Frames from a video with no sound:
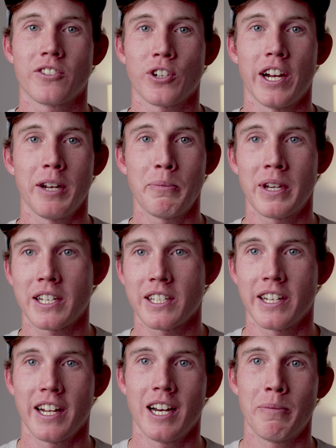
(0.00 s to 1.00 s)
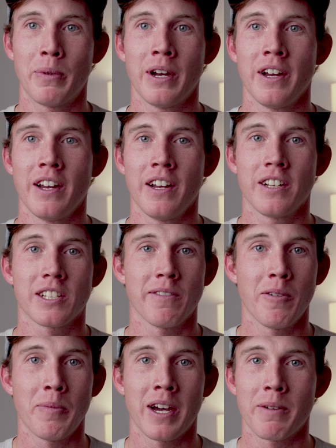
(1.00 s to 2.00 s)
try to mix it up.
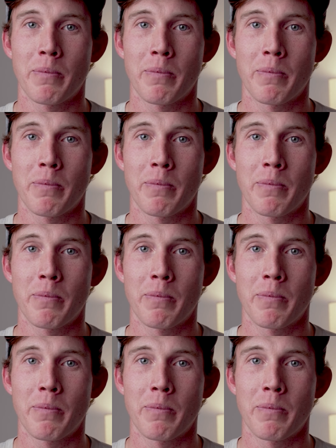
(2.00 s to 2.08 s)
Some of my